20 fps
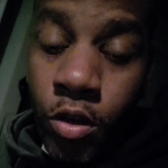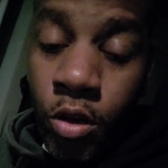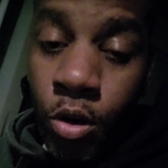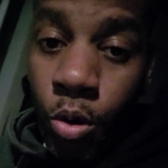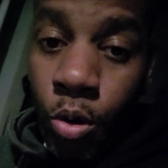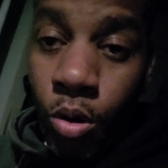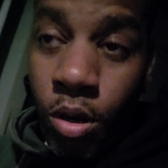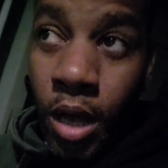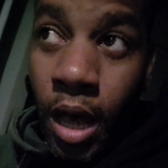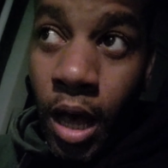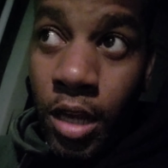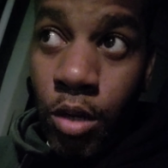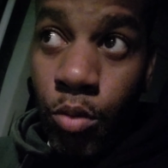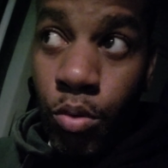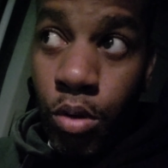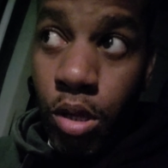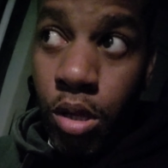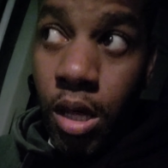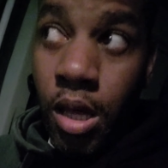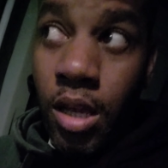you know, Gandhi
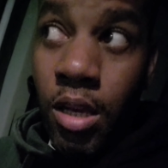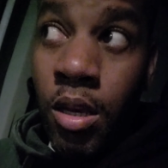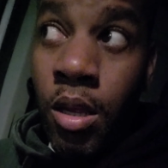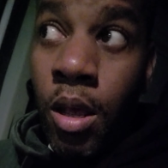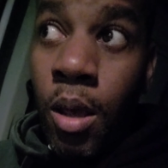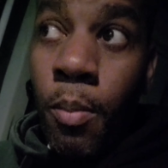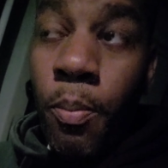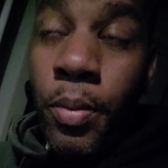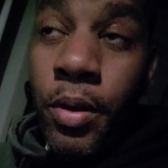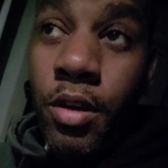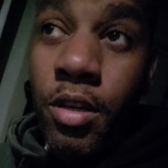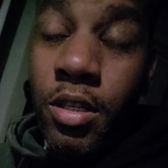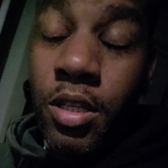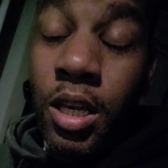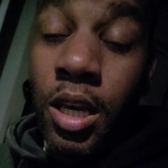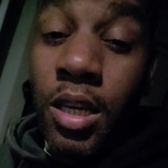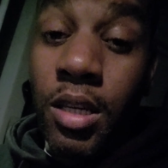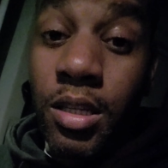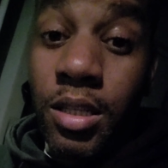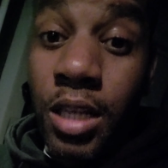was saying, be the
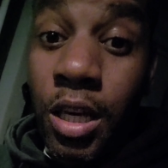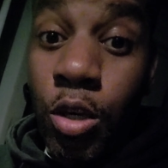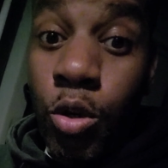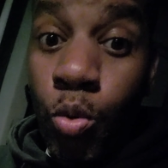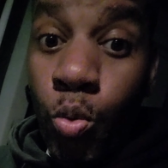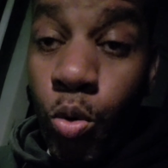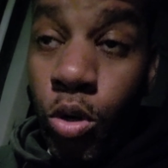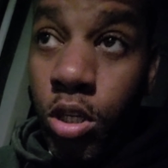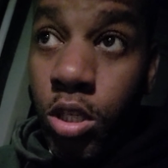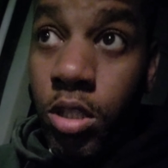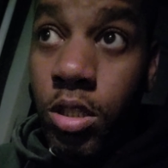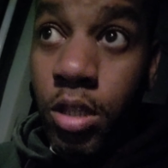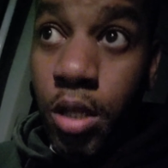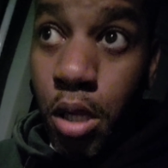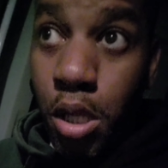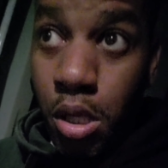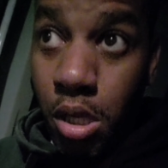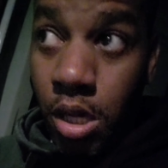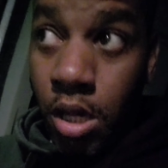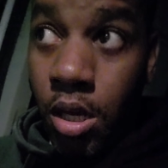change that you wish
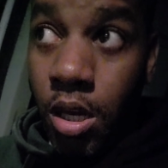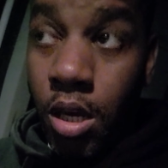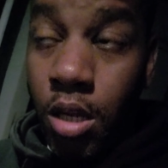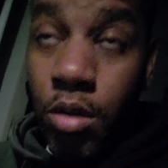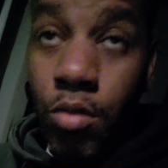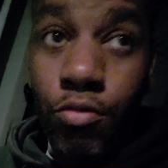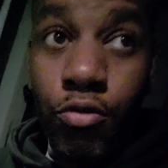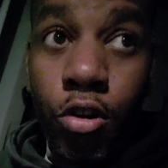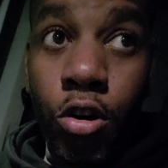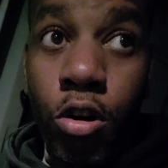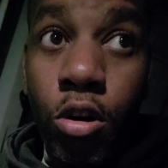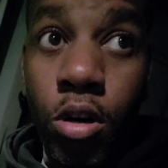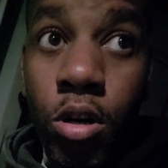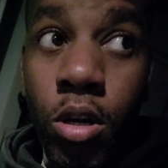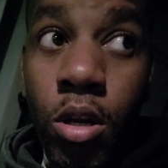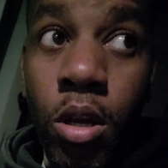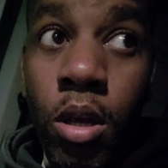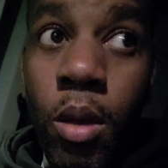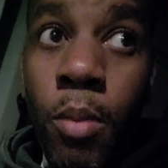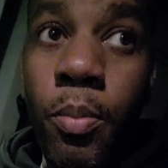to see in the world.
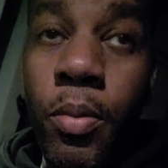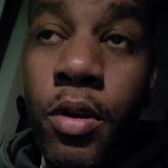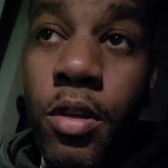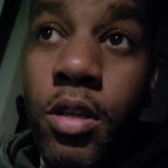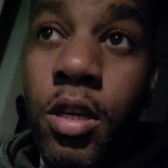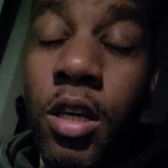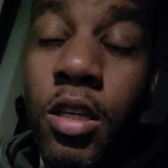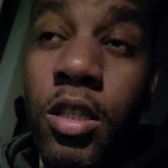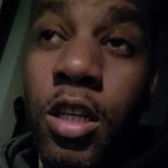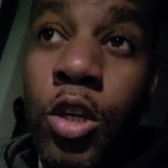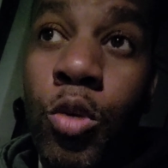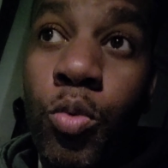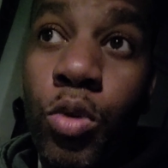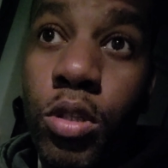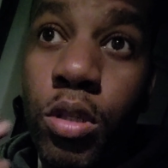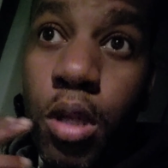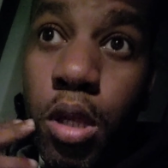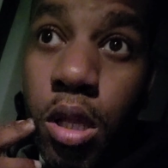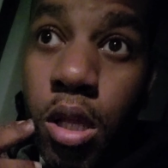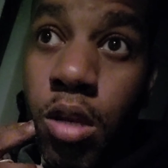Be the change that you
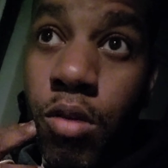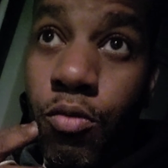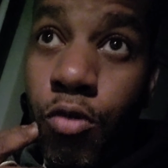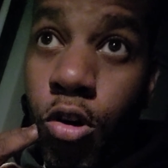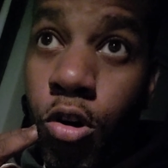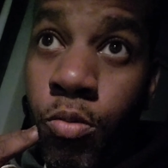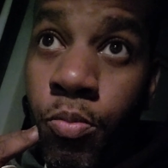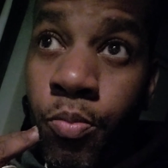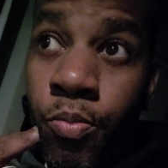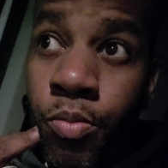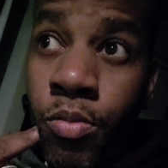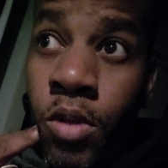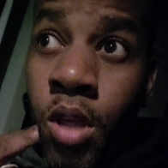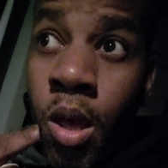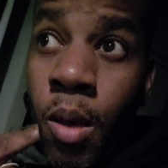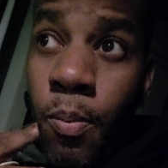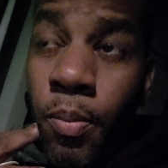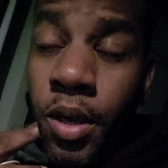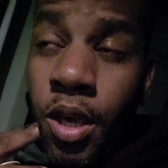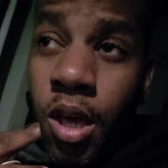wish to see in the world.
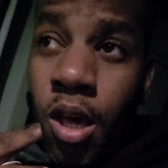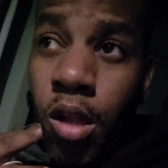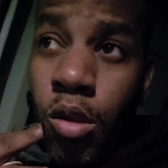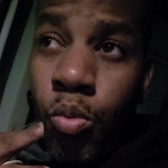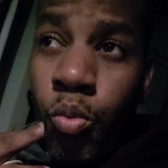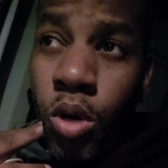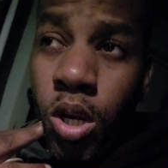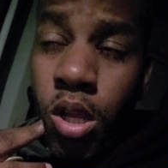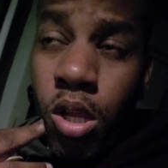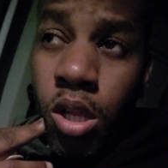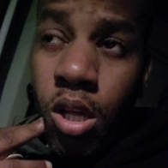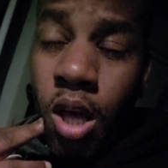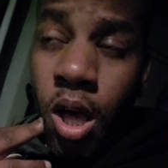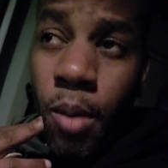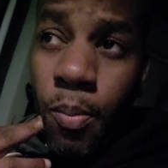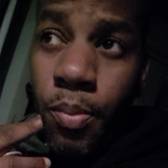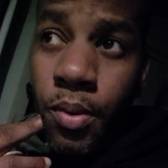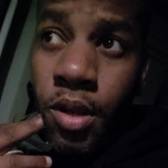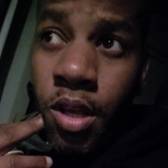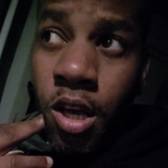Because what is a
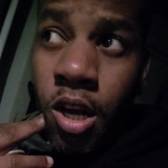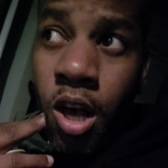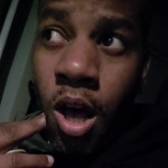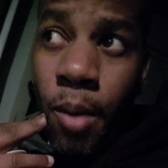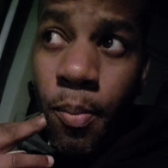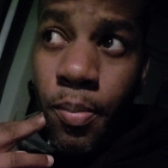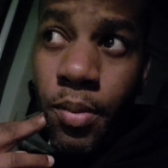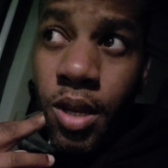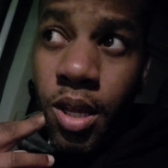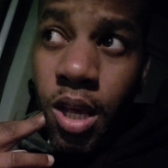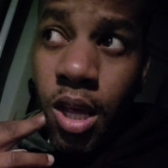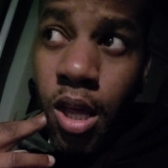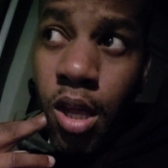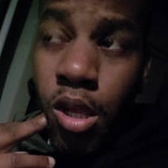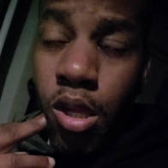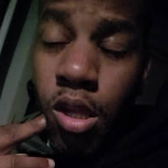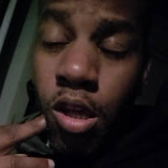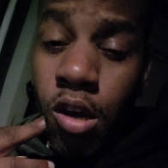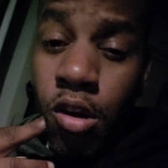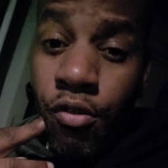company? A company
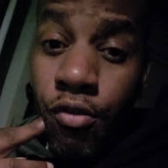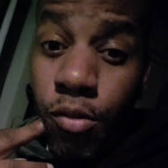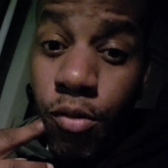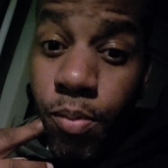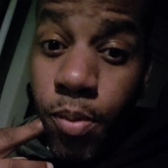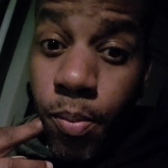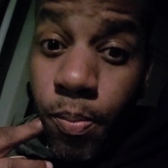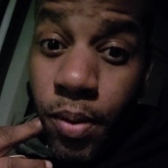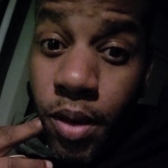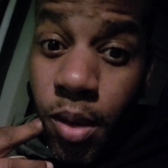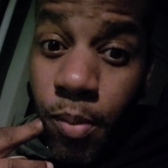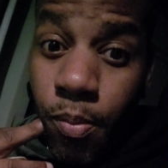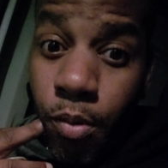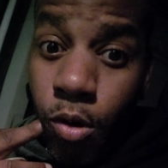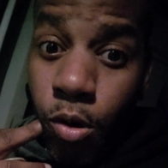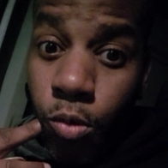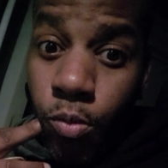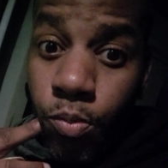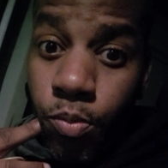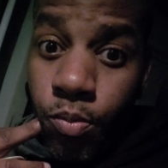is a group of
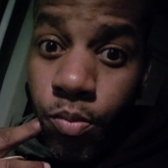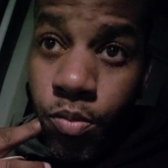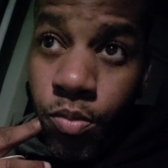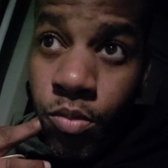people